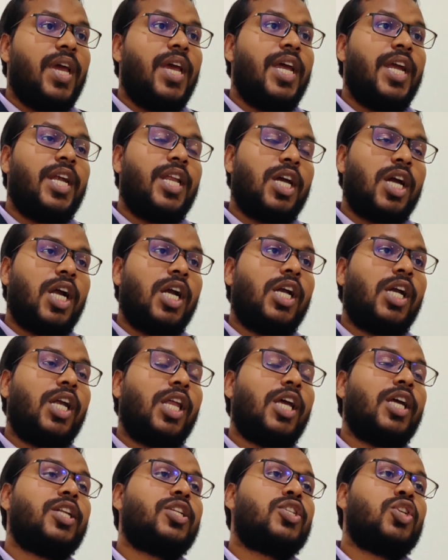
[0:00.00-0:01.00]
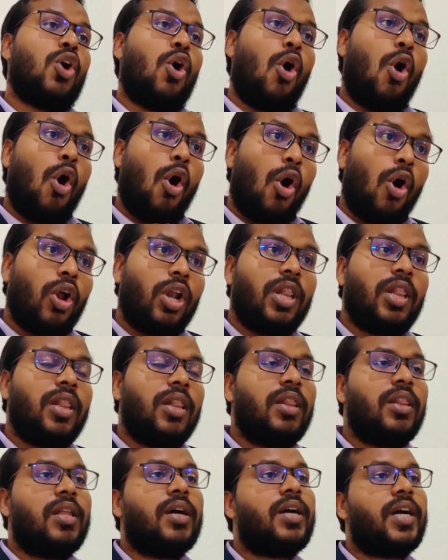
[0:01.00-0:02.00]
it contains
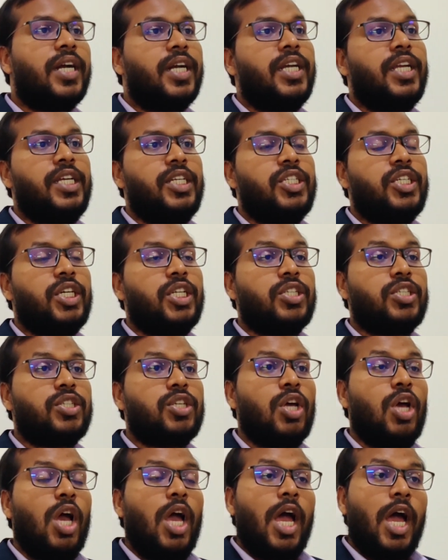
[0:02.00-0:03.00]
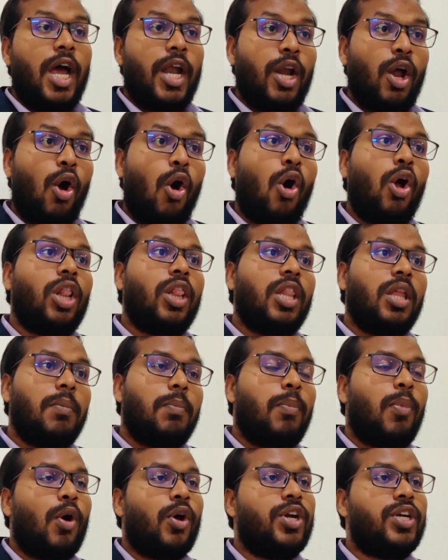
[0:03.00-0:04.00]
all the conditions and all the
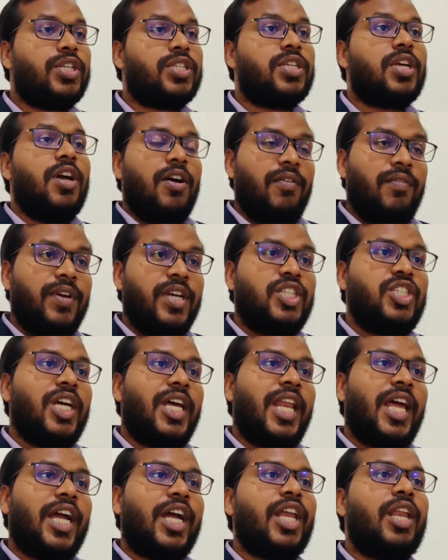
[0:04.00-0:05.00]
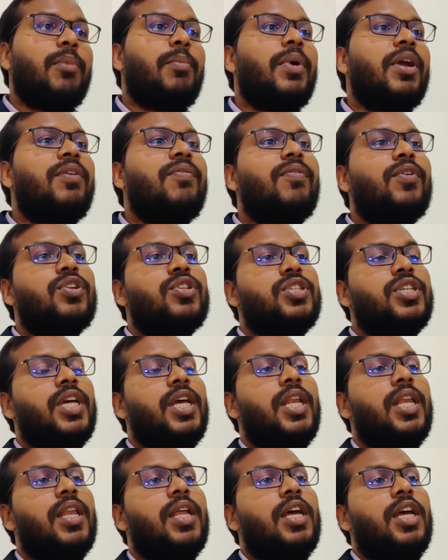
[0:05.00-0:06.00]
points which an agreement for
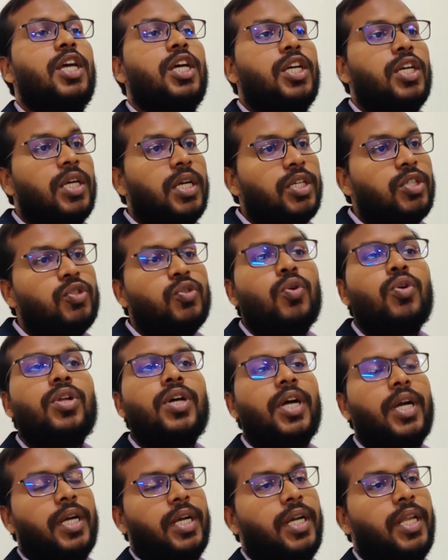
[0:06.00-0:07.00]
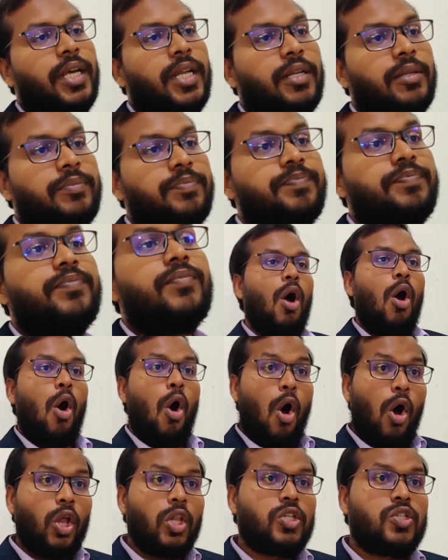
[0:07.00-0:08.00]
sale should contain.
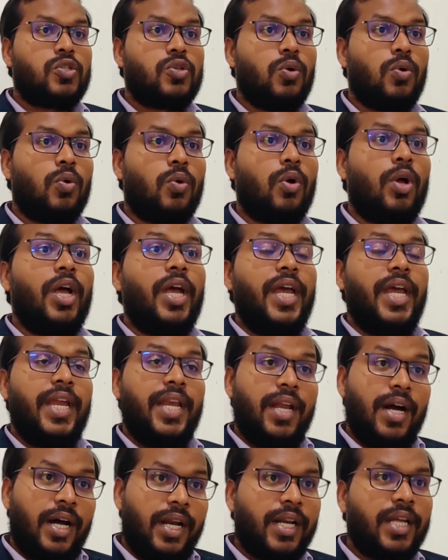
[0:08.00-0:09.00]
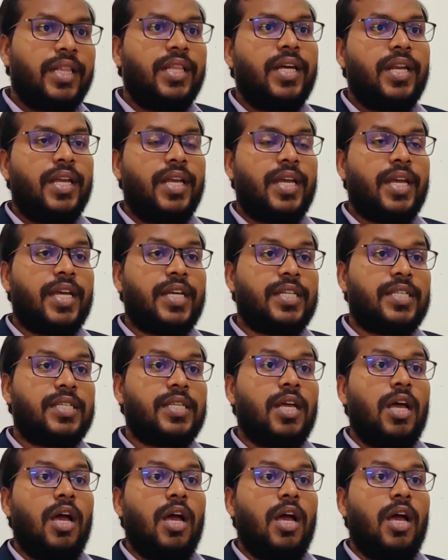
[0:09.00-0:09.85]
Also, in another case,